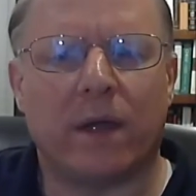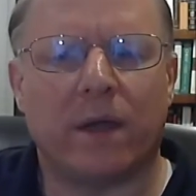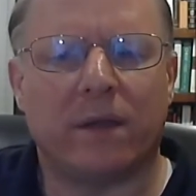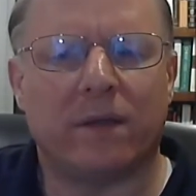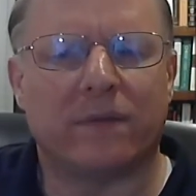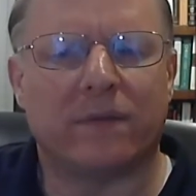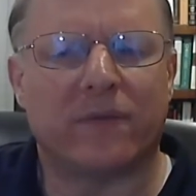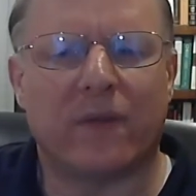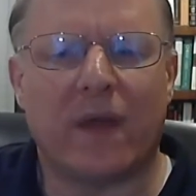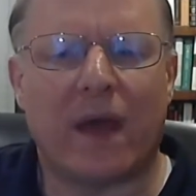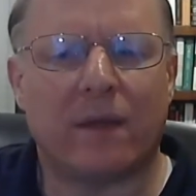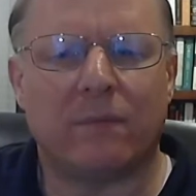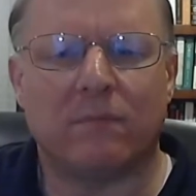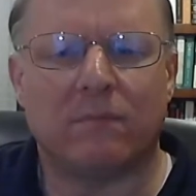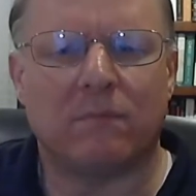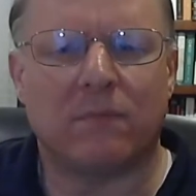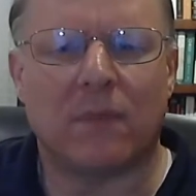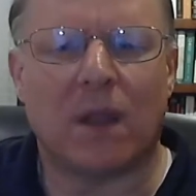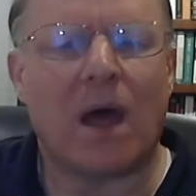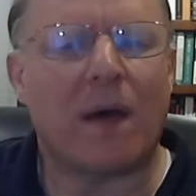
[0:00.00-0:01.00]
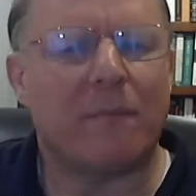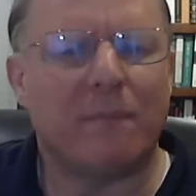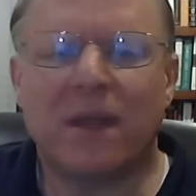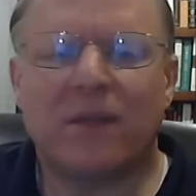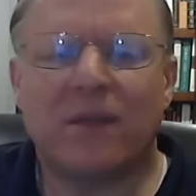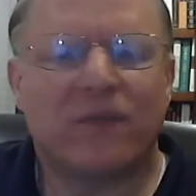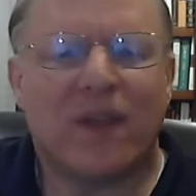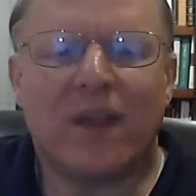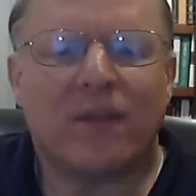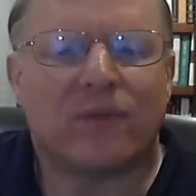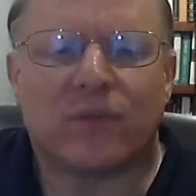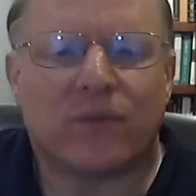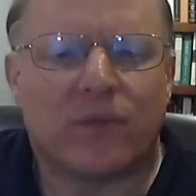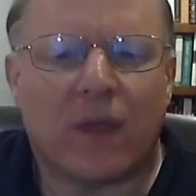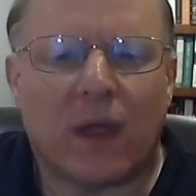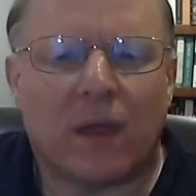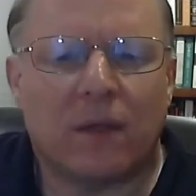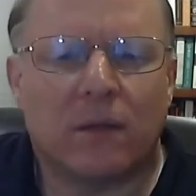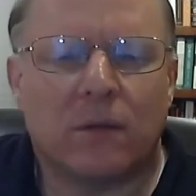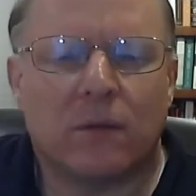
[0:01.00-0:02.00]
does that not make sense?
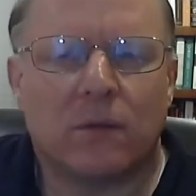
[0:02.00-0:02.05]
That